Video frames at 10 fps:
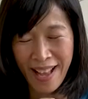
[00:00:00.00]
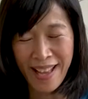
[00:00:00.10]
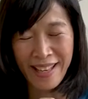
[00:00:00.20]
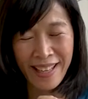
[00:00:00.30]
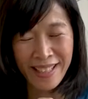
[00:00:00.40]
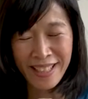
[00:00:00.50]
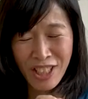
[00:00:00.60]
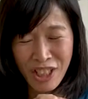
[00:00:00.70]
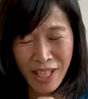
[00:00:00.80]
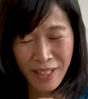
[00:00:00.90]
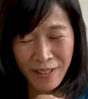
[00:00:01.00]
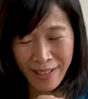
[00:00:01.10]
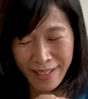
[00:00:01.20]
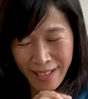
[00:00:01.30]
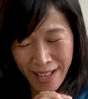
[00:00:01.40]
And let us share
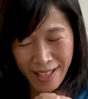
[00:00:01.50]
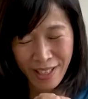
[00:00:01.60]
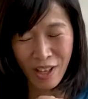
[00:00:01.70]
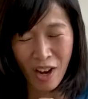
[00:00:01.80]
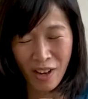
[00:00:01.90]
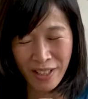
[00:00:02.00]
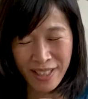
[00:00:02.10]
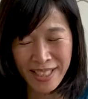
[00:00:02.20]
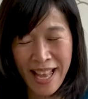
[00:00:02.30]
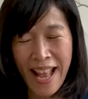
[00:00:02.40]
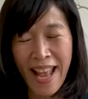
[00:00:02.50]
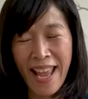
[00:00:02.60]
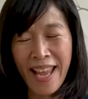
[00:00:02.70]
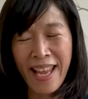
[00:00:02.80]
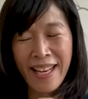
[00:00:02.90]
our kind hearts
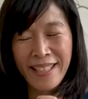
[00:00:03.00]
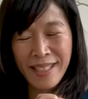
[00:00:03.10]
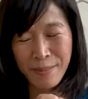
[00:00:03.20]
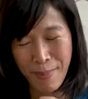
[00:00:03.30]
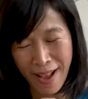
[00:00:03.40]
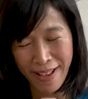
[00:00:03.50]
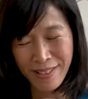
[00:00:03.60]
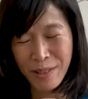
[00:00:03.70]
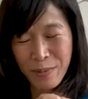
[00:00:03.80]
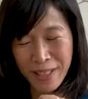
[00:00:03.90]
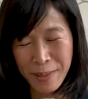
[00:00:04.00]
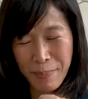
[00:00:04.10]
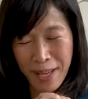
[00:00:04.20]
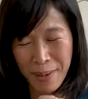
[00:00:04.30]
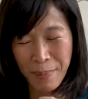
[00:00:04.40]
and smiles with
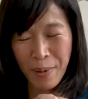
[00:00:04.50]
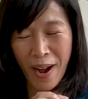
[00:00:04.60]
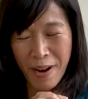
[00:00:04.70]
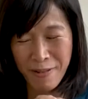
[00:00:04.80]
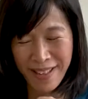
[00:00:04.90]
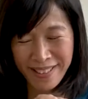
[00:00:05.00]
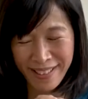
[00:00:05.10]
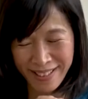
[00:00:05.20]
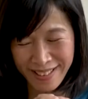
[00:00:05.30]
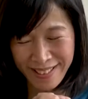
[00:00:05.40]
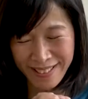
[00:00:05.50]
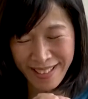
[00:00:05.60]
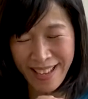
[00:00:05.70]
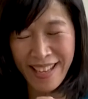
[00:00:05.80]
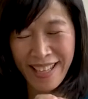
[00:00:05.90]
people around us.
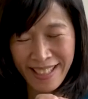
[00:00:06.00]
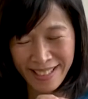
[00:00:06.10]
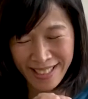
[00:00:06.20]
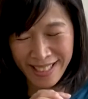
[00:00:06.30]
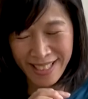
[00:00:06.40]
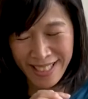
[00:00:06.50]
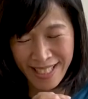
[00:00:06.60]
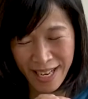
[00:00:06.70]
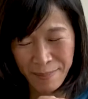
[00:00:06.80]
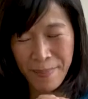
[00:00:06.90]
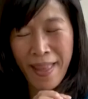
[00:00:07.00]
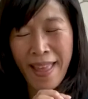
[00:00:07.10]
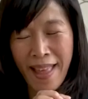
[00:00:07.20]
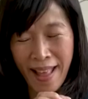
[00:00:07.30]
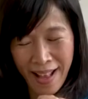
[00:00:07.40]
In Jesus' name,
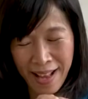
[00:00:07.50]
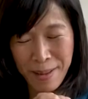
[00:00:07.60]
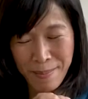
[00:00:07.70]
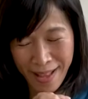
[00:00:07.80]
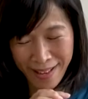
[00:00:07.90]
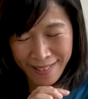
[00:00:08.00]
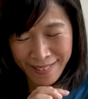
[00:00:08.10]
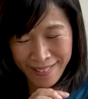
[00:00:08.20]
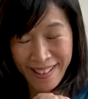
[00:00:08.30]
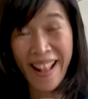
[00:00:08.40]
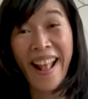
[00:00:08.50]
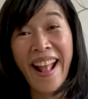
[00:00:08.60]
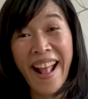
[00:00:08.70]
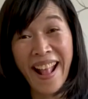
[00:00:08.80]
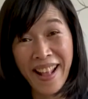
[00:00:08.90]
amen.
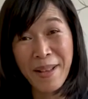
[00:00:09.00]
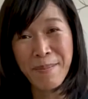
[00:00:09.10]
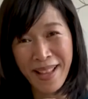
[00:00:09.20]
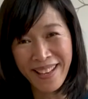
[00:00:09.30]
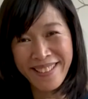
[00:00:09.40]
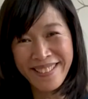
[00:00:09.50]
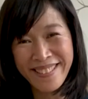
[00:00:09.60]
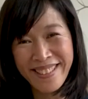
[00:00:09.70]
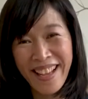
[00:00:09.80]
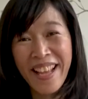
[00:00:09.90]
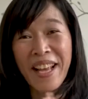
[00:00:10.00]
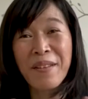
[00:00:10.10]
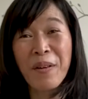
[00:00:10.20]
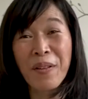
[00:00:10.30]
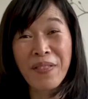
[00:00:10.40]
Amen.
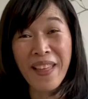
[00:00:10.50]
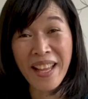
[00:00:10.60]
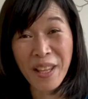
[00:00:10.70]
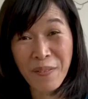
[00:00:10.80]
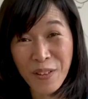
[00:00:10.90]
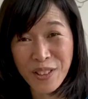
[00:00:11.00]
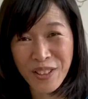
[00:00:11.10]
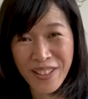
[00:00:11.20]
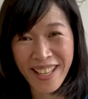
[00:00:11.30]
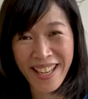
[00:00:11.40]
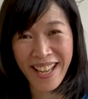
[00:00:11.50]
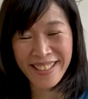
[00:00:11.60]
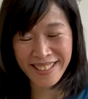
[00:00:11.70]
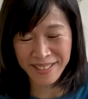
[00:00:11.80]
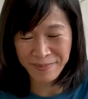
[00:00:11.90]
Well, thank you for joining
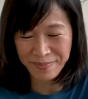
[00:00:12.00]
us.